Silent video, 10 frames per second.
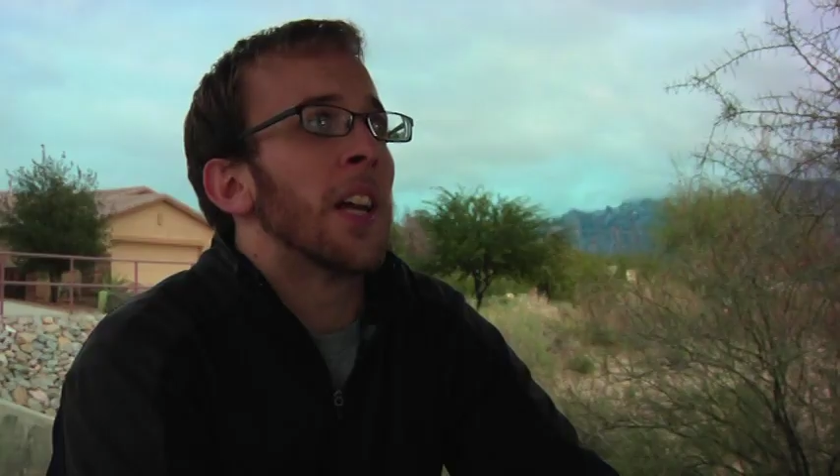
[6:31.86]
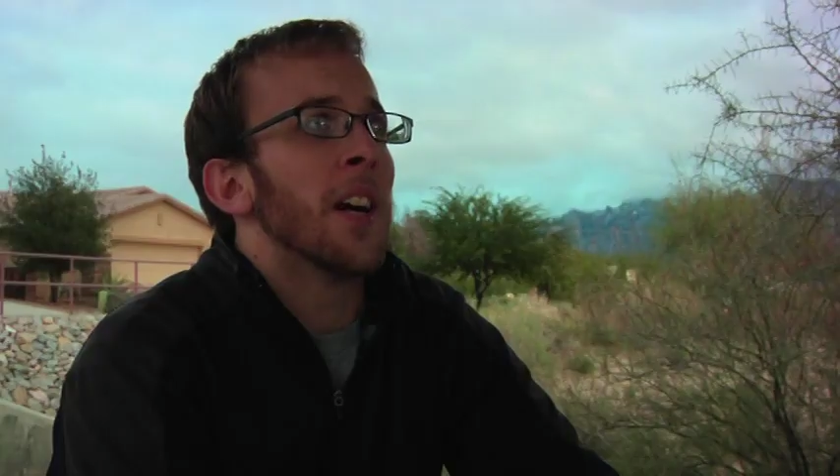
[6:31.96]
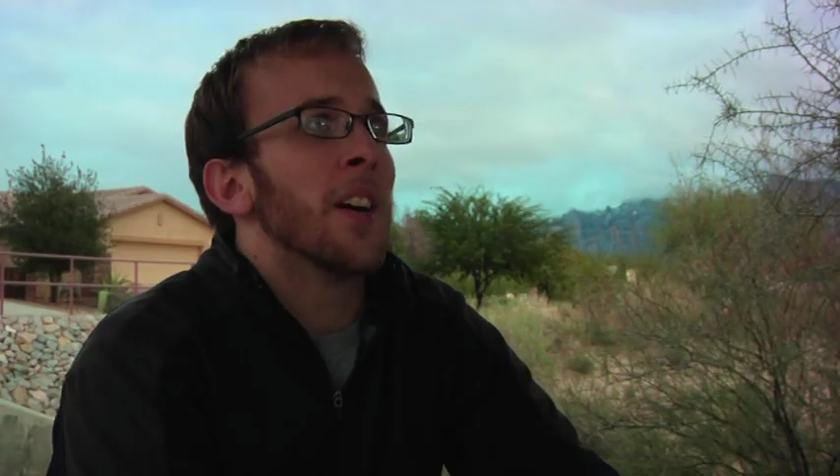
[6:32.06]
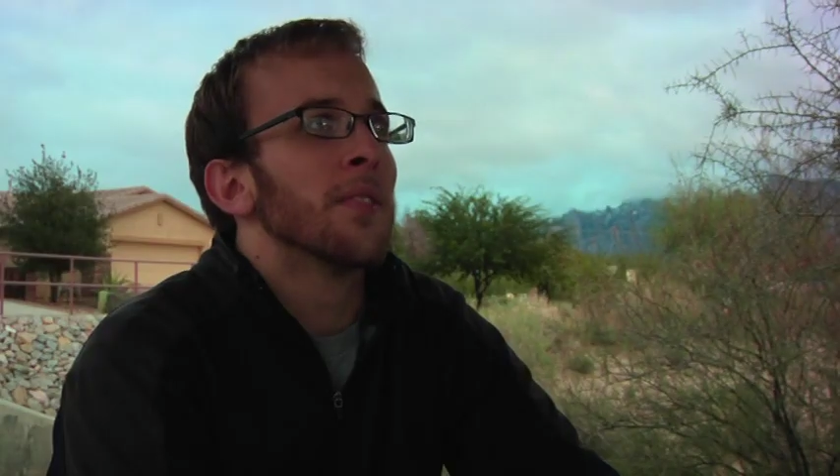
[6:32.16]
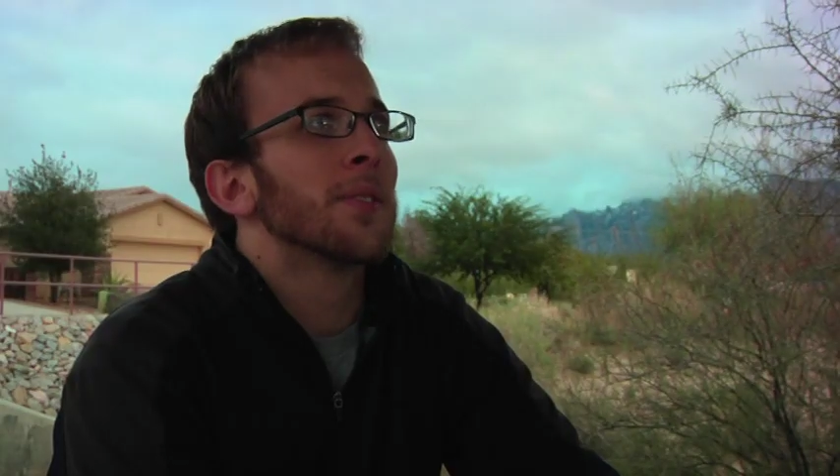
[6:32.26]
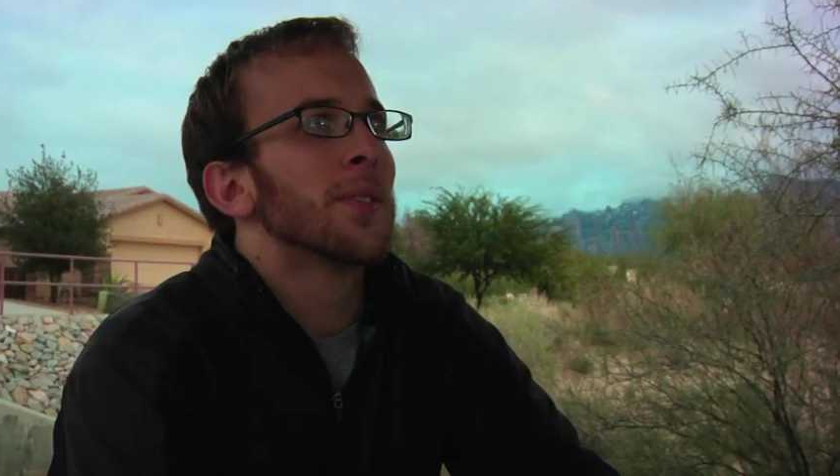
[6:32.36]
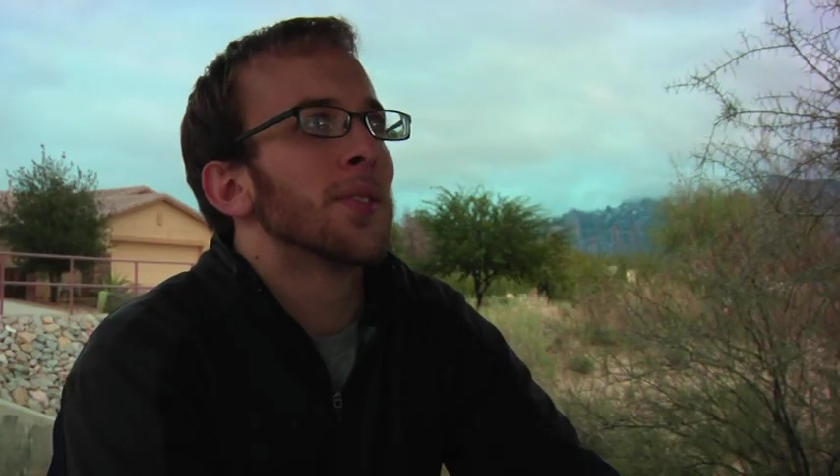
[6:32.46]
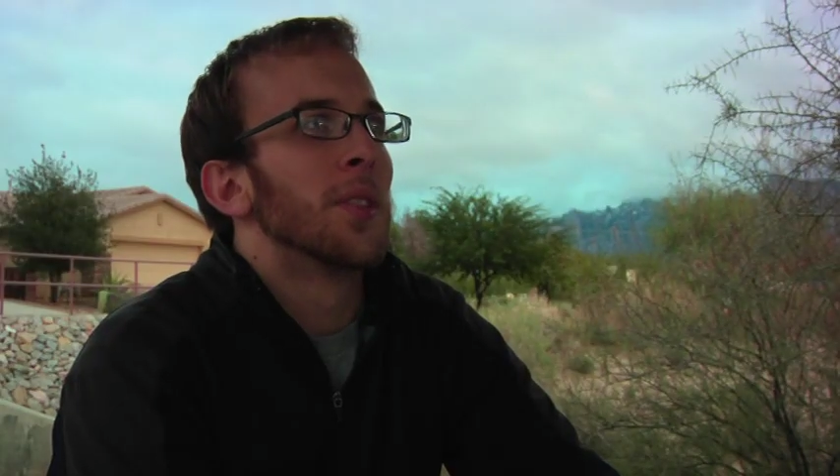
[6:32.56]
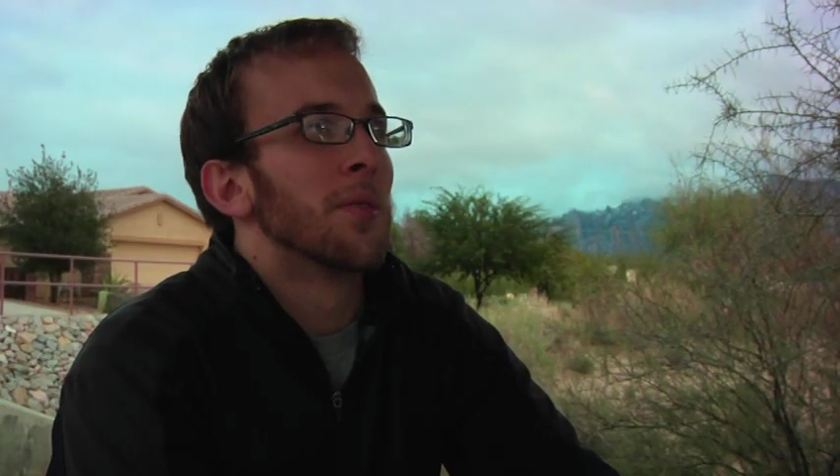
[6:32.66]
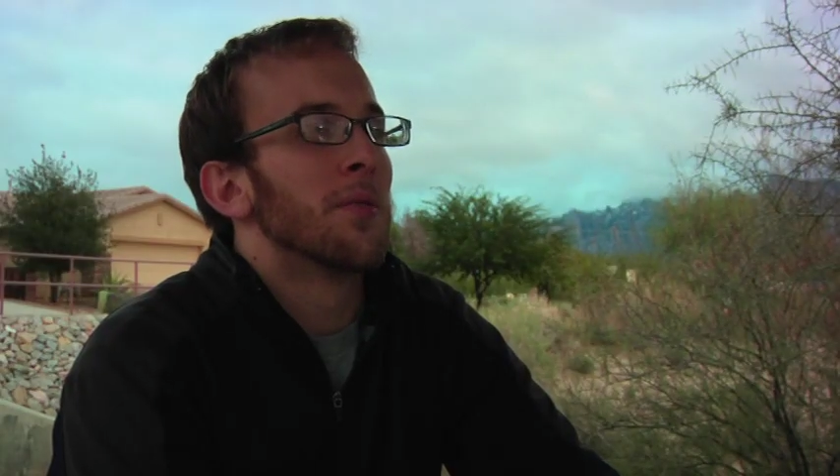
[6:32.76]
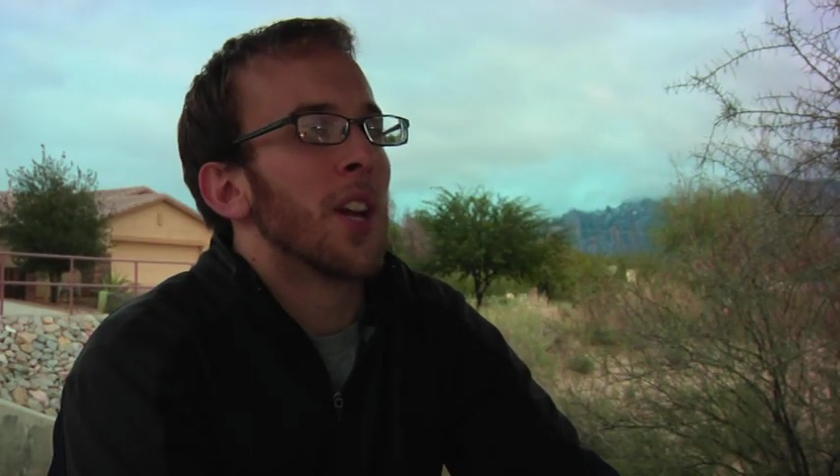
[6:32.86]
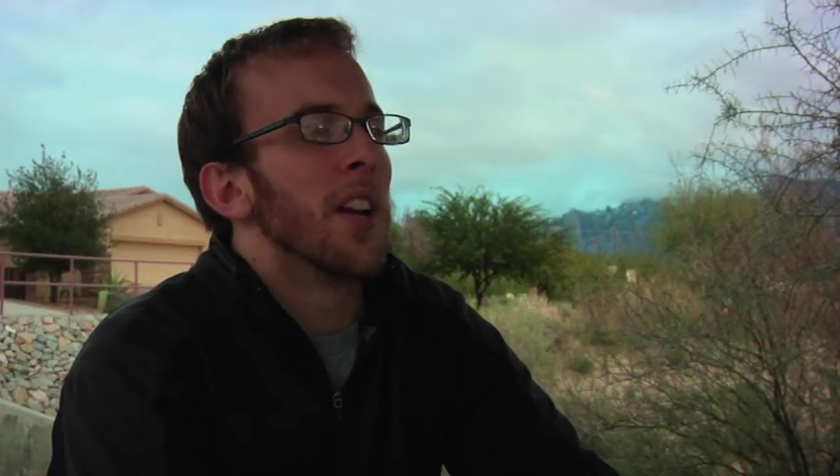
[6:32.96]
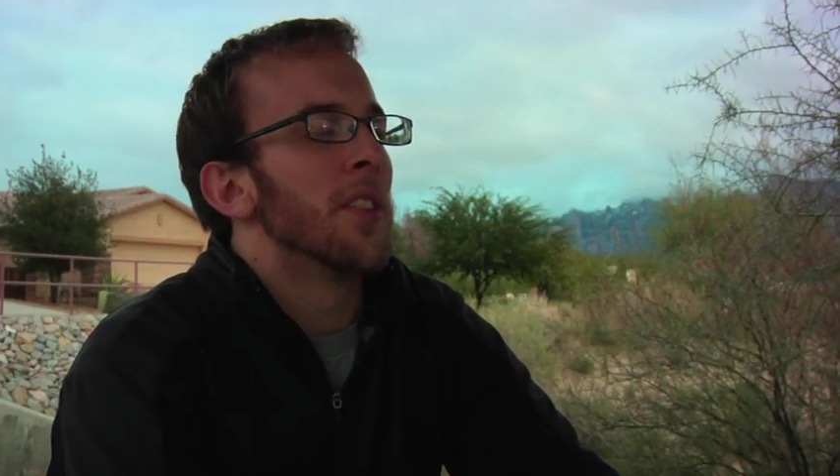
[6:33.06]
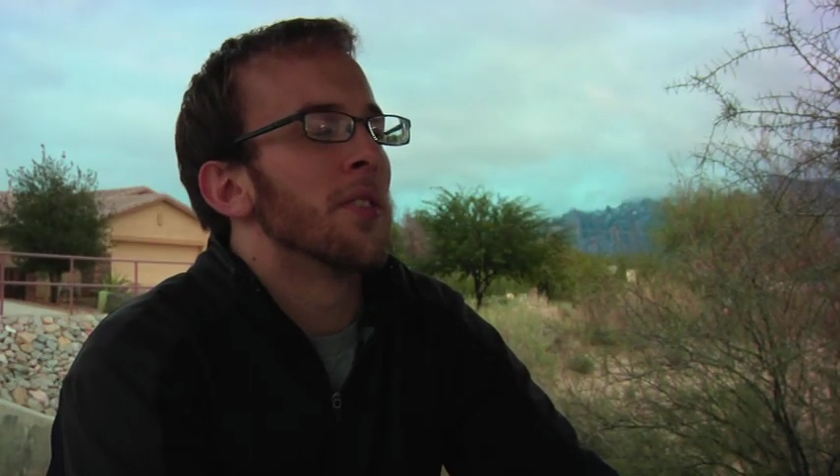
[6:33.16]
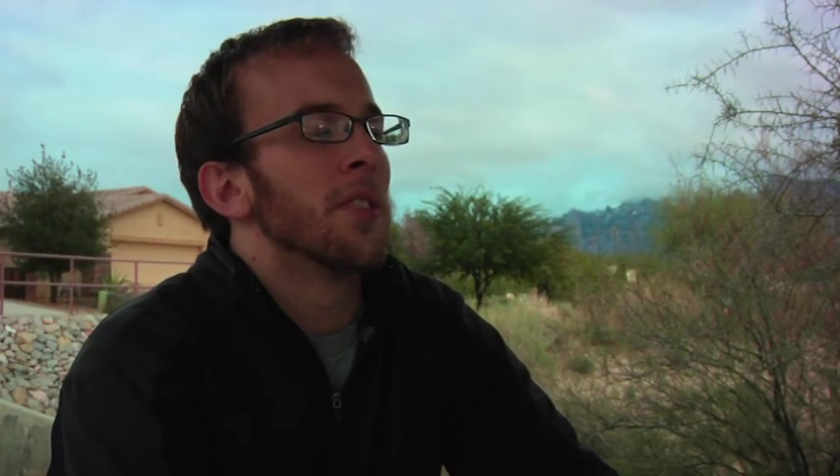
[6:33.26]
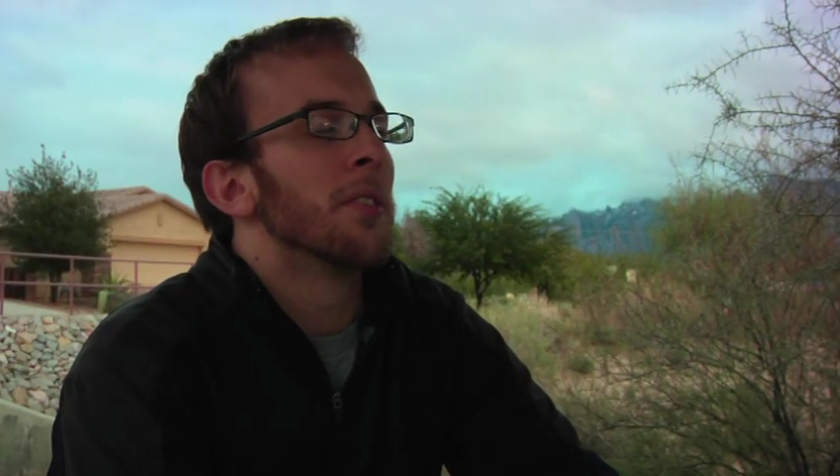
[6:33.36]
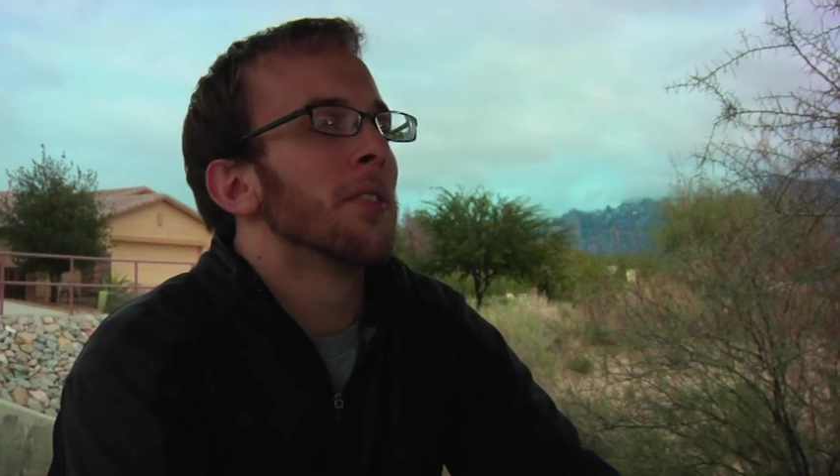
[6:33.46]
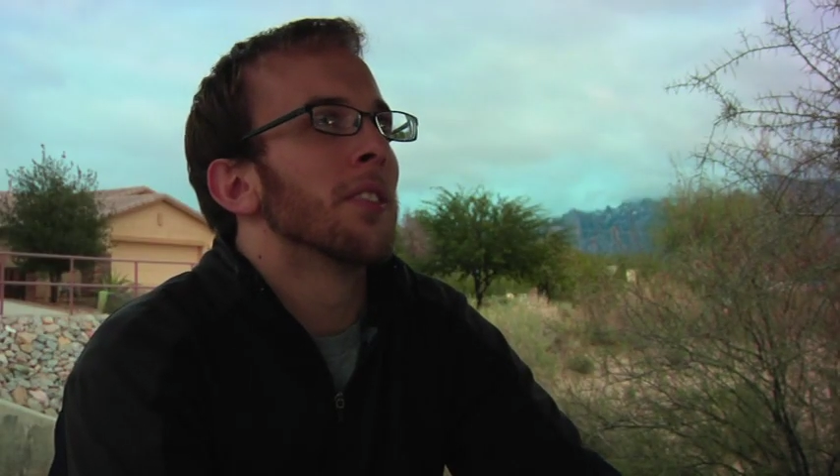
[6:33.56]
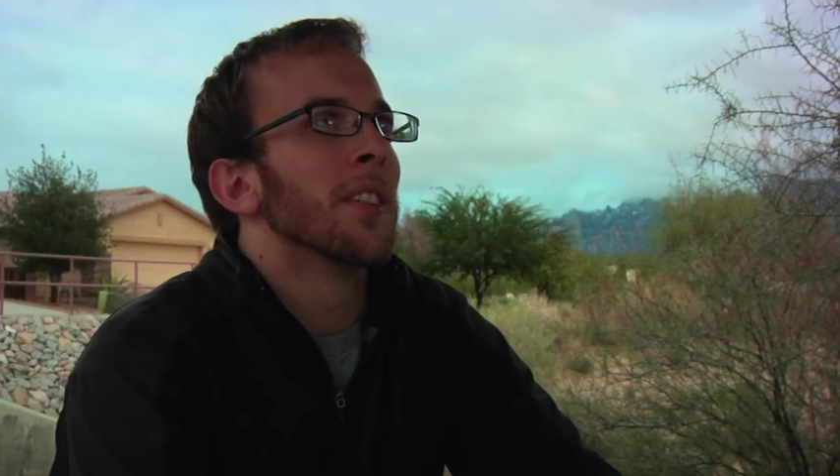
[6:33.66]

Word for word: Yeah, it just changes you.